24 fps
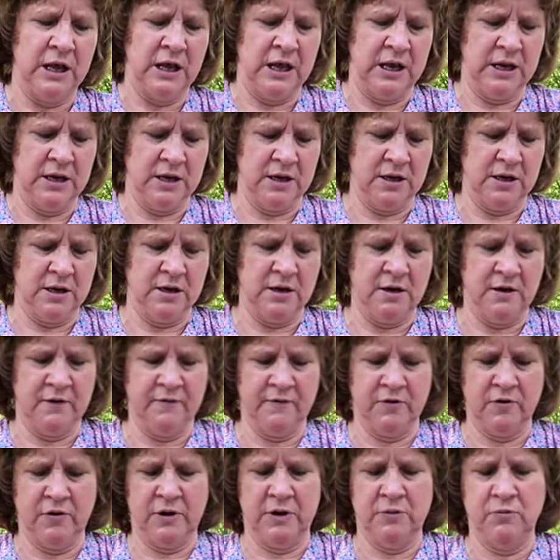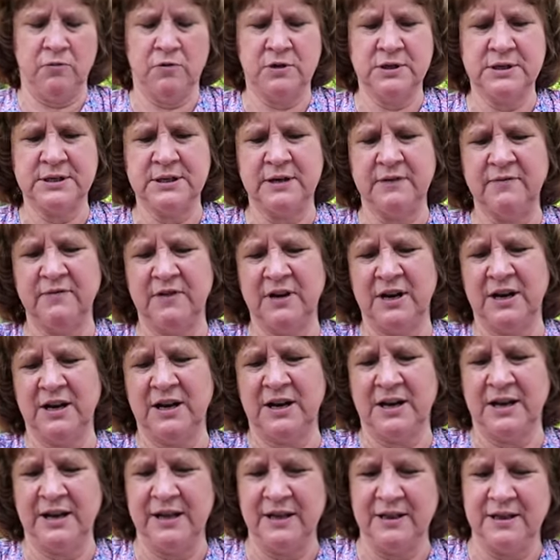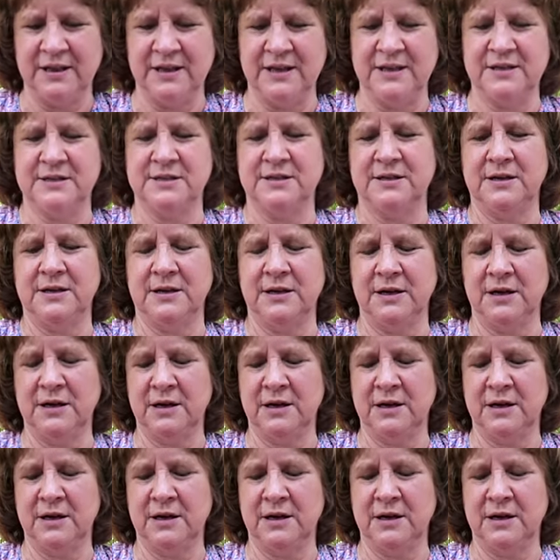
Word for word: I can cover. And once I've got it like this,